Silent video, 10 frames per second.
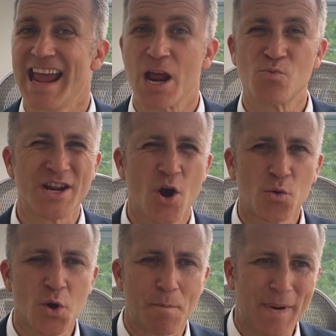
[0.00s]
And we
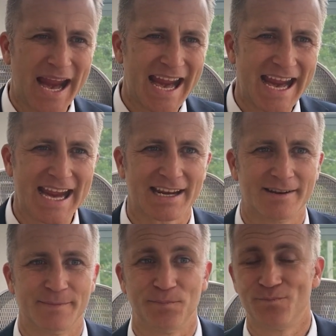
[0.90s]
know your
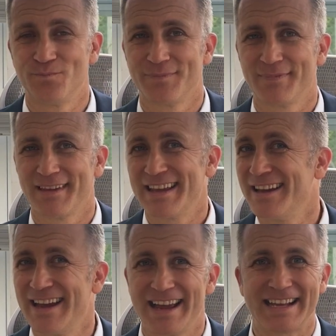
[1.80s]
pain.
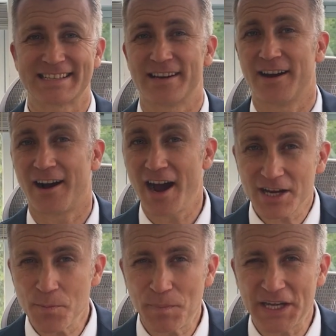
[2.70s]
It's a
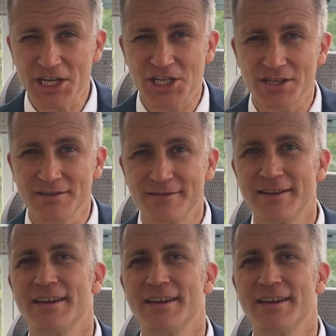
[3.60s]
high competition.